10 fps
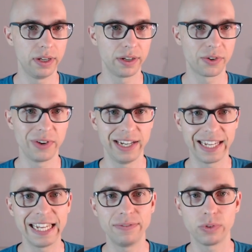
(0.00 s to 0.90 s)
creating
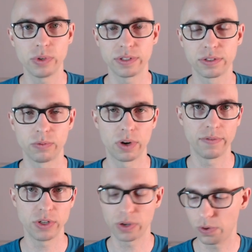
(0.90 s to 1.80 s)
influence wherever
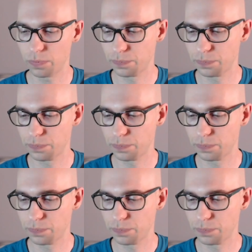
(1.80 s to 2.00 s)
you go.